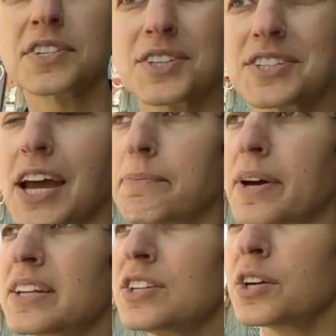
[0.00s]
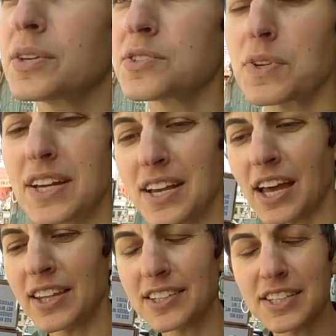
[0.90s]
That's a good time. But
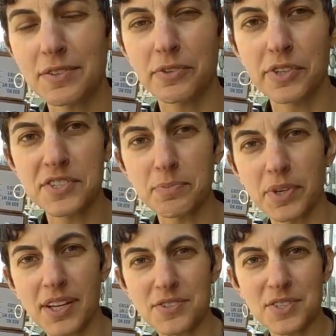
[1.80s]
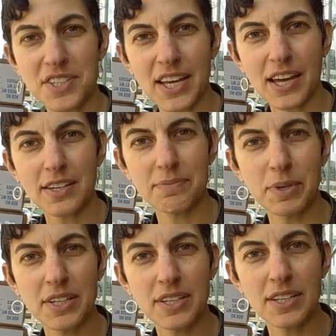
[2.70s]
I'd like to give you a real simple answer to that.
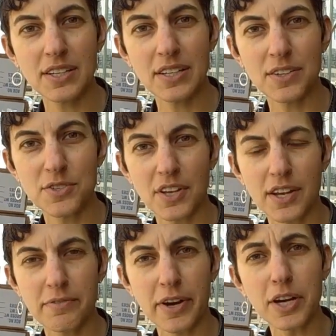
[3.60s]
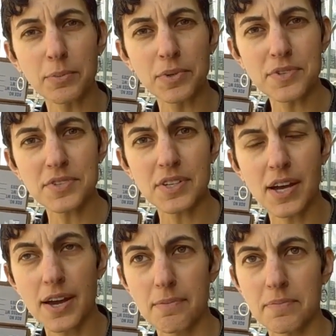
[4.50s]
But there's a lot of variables.
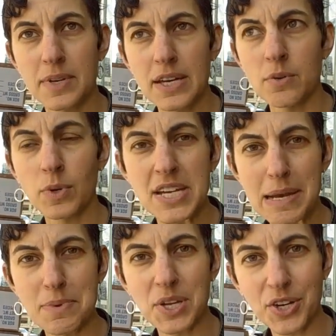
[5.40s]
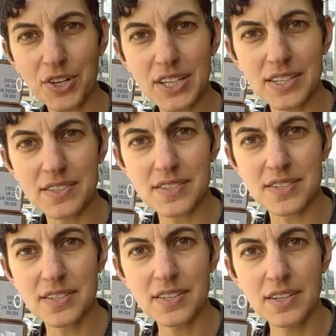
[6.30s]
What time of year it
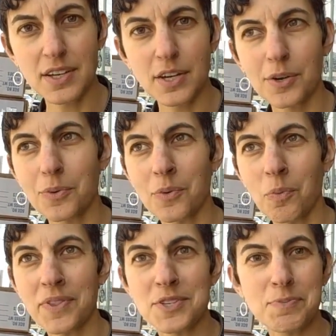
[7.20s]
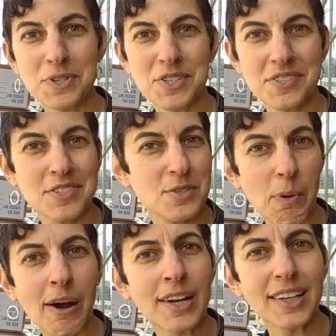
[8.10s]
is, when the species is
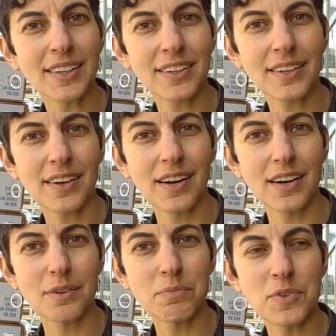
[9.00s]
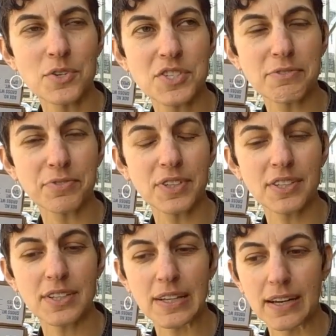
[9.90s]
spawning. There's
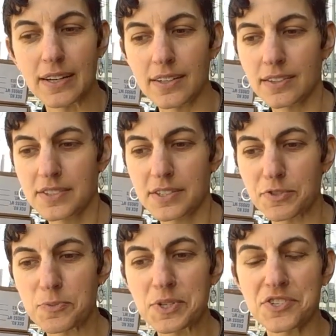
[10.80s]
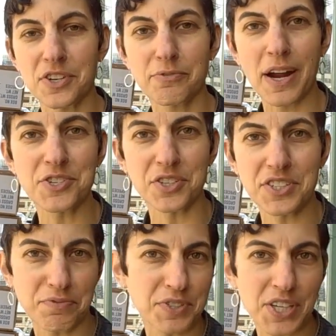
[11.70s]
different species that are fragile
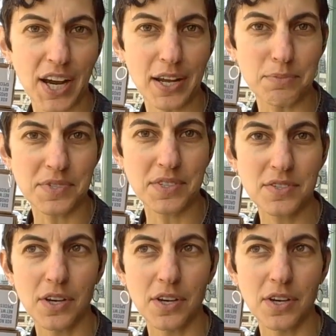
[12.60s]
at different times.